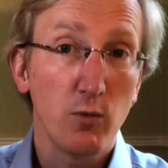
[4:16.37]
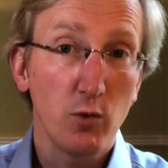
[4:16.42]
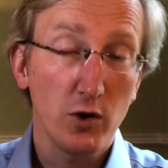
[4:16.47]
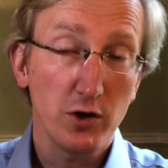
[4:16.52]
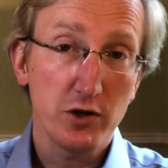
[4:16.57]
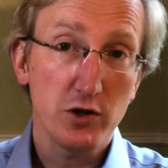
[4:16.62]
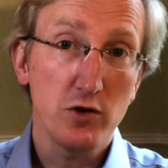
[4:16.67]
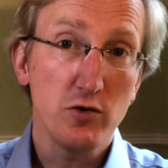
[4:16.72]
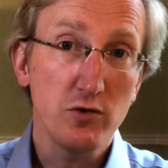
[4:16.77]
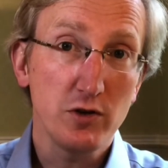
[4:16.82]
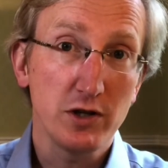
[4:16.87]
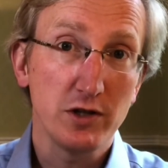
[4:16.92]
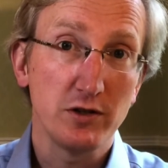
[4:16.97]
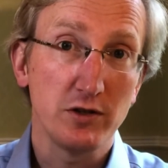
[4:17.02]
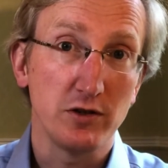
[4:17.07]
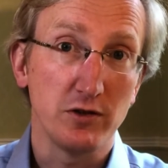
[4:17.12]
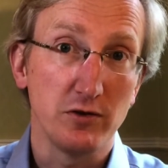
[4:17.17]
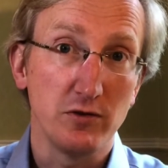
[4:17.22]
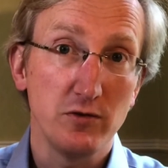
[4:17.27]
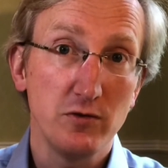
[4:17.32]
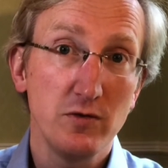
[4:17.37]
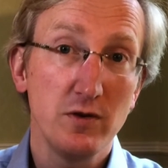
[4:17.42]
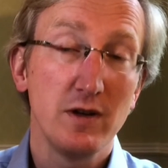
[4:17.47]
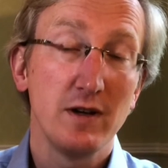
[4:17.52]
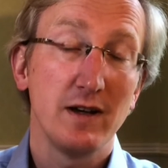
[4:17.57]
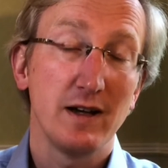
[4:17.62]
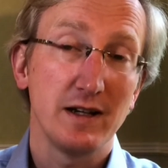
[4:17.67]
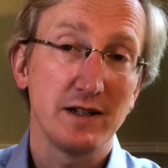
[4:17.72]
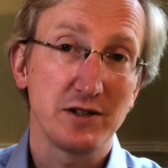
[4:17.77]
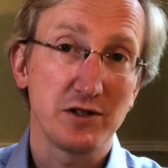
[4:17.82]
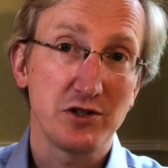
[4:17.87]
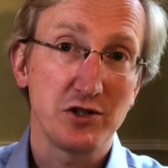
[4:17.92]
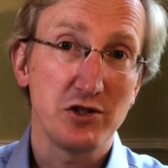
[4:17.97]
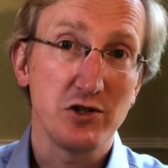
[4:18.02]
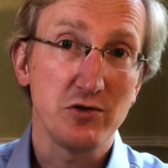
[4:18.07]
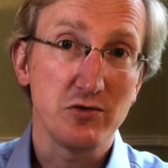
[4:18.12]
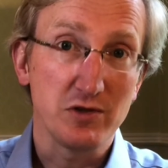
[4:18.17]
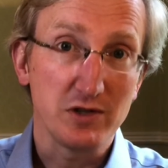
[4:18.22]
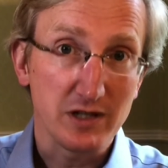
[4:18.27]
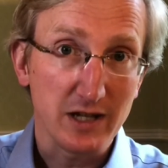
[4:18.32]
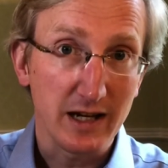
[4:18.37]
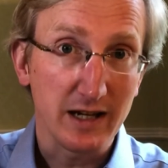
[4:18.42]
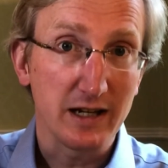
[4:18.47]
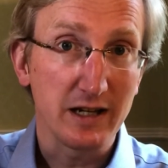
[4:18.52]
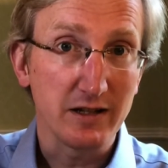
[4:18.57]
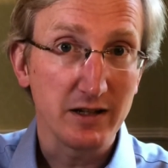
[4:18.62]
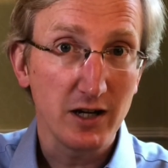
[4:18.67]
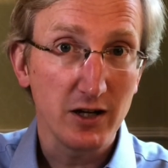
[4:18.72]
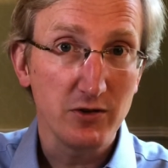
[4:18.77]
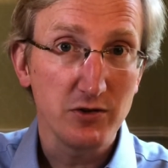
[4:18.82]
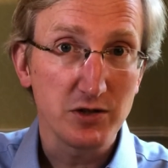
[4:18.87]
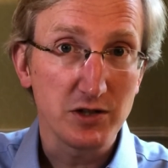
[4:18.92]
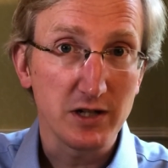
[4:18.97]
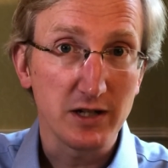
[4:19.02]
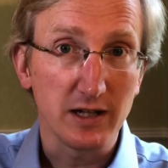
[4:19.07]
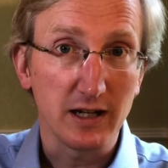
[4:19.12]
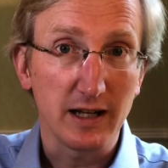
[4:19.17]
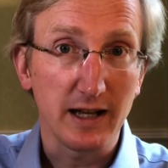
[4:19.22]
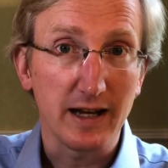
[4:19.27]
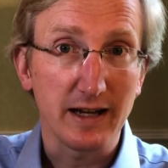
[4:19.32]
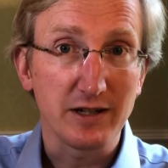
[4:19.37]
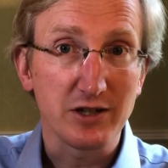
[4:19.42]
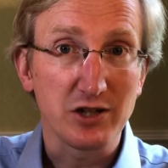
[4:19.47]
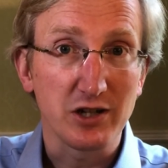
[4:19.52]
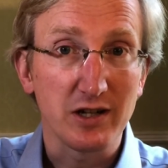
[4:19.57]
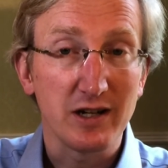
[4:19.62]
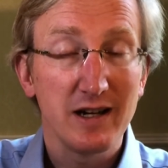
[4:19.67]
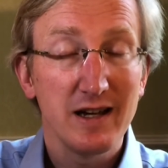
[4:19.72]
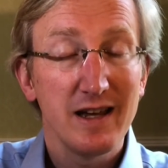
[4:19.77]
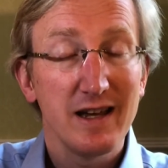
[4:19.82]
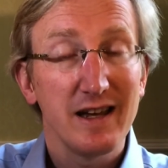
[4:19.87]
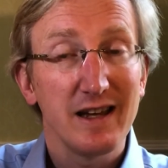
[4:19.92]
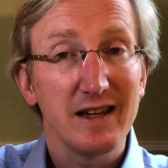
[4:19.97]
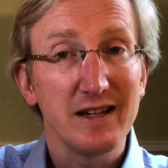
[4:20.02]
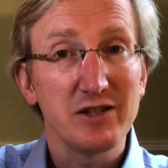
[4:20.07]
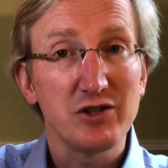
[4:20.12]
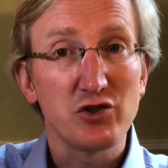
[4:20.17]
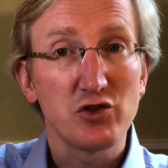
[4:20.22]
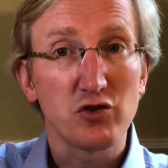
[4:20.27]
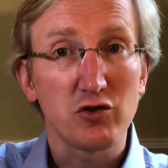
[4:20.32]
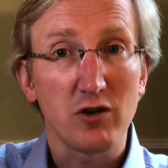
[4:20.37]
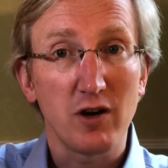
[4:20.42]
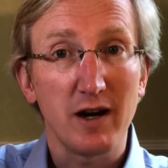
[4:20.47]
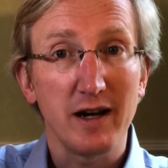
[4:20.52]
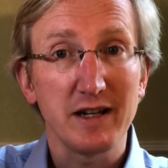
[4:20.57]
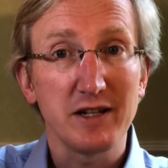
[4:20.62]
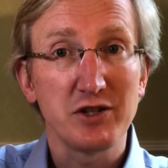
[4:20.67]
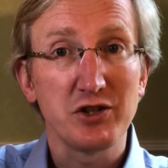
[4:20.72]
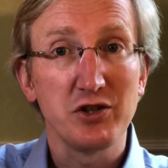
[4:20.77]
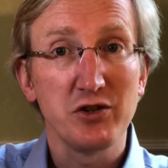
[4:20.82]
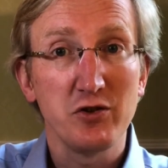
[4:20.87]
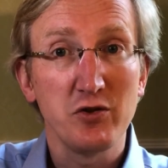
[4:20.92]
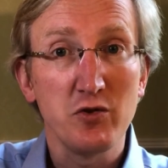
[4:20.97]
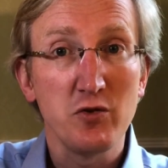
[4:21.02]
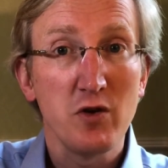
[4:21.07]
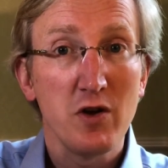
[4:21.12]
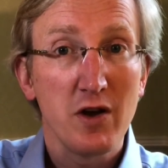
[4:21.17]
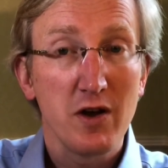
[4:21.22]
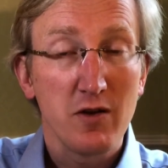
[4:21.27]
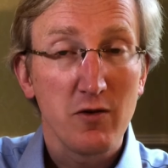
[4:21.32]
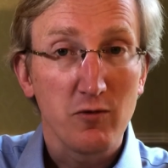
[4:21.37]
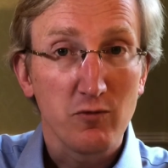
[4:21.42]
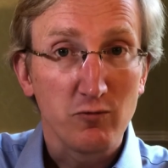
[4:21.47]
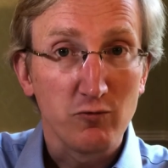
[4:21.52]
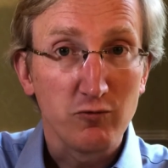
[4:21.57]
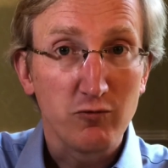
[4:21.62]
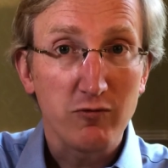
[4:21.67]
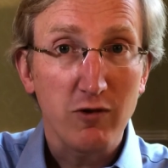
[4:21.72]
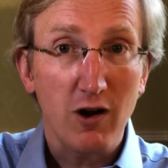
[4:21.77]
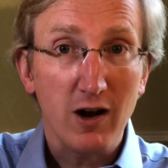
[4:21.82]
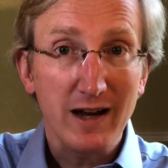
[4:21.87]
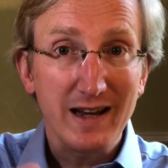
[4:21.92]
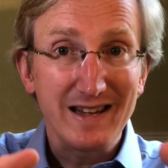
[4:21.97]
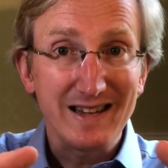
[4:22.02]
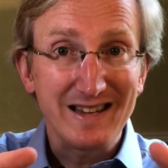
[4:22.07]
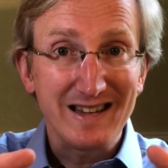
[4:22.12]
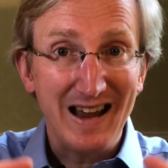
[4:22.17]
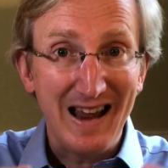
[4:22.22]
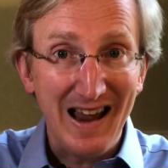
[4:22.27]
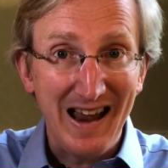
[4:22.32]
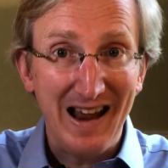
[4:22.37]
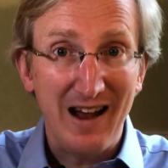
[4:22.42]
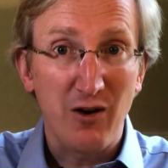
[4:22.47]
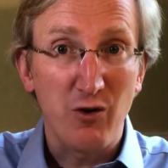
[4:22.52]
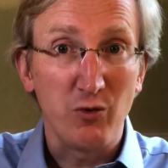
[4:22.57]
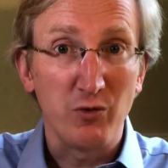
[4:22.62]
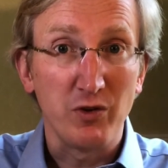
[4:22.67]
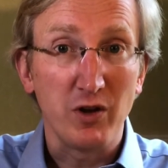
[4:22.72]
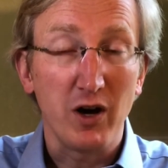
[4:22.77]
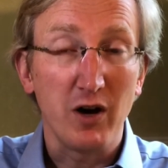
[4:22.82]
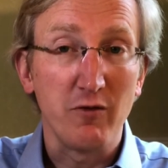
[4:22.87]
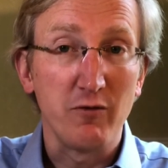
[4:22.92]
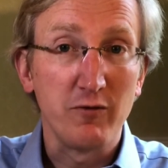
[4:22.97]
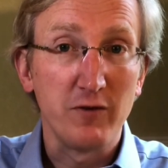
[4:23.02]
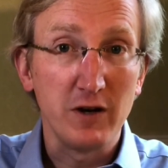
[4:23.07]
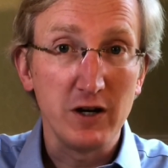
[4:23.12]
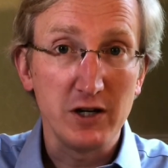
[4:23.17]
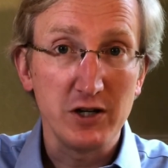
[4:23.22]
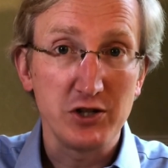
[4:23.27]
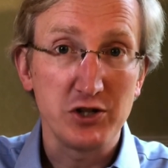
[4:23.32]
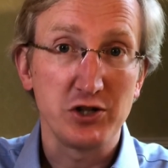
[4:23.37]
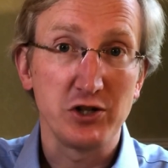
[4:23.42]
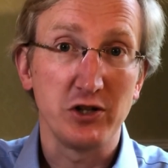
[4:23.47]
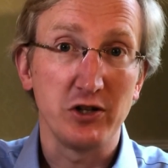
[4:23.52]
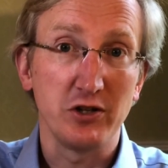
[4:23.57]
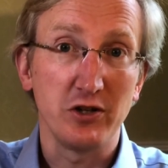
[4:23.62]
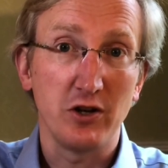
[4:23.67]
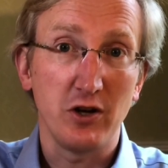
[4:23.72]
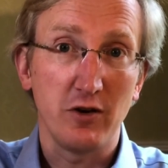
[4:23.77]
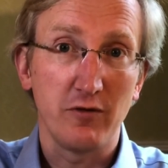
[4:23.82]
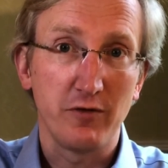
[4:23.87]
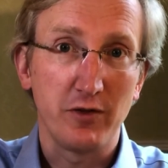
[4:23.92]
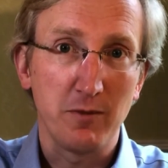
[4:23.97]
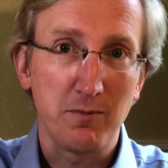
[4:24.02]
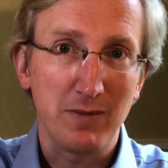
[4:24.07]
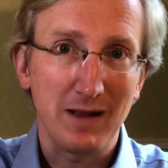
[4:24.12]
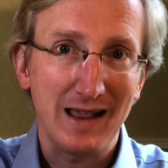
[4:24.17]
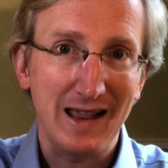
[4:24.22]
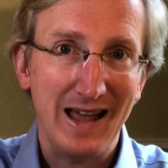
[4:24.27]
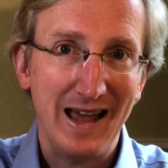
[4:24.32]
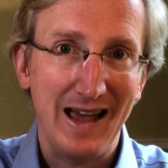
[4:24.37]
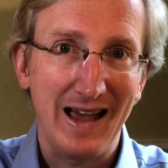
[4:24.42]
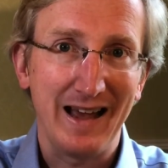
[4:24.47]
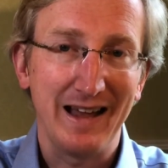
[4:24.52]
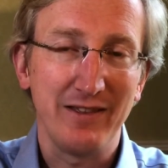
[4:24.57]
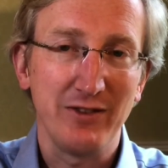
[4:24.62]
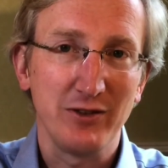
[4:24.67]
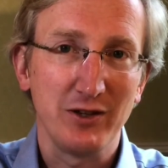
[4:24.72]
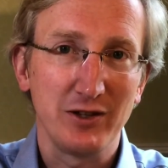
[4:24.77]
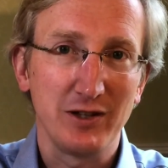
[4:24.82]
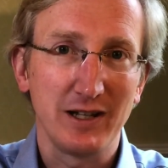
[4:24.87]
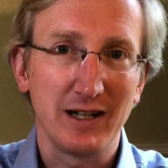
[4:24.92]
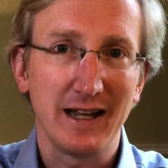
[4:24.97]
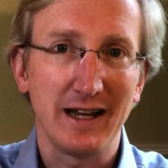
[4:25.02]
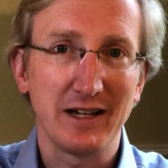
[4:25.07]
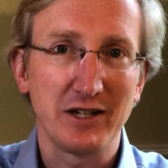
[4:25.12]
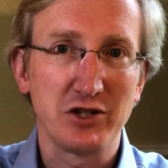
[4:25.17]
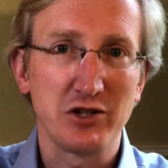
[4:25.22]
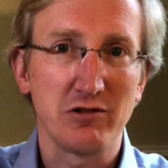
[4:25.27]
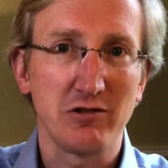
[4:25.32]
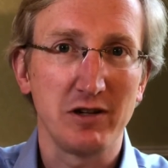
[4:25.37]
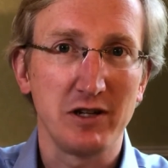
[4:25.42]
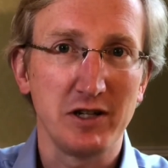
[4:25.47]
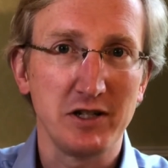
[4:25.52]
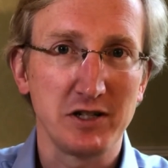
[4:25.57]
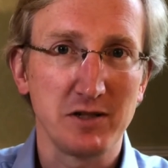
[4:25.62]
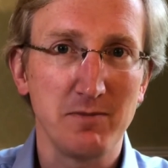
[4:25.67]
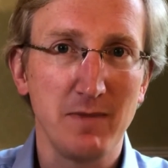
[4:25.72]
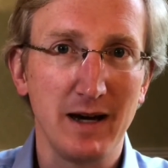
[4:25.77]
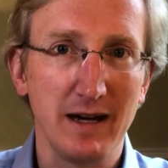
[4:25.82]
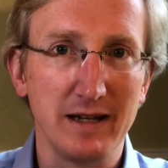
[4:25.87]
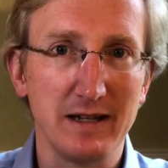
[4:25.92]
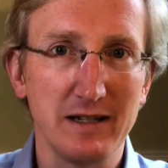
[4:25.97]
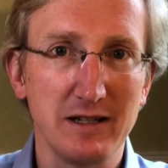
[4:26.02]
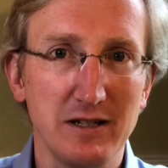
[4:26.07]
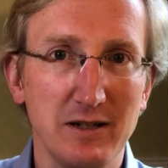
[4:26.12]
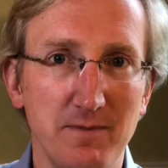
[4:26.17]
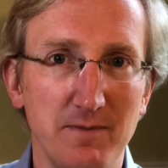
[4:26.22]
what you can do as a student taking notes in a lecture is try to write down a version of the plan that the lecturer has made.